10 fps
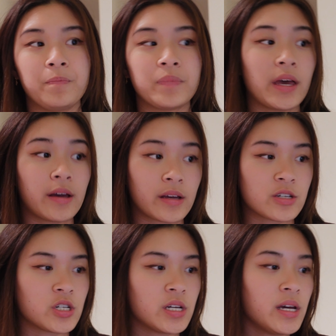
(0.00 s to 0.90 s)

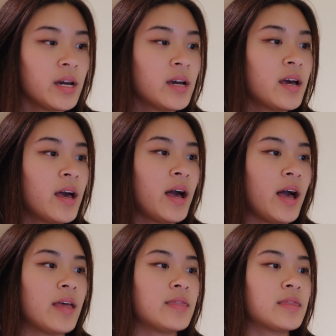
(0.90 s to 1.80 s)
AISG.
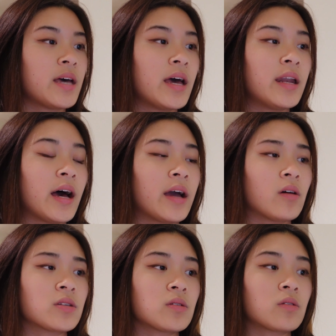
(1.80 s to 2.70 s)
And then I
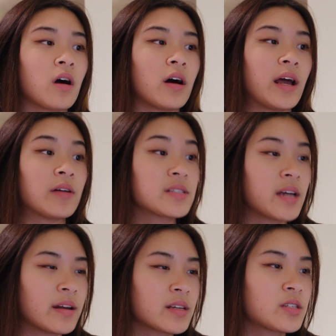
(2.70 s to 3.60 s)
also got
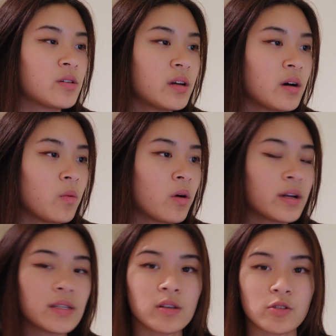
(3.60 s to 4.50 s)
Outstanding Student Award
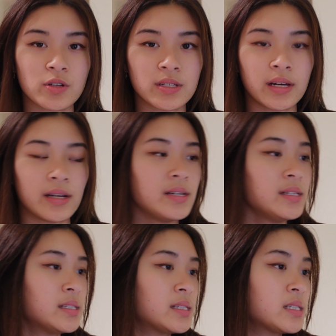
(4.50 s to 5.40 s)
in Social
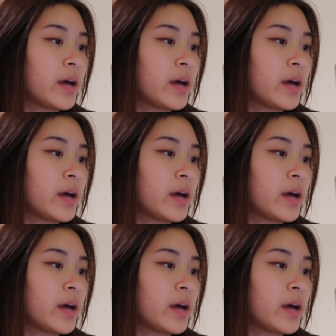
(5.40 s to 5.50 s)
Studies.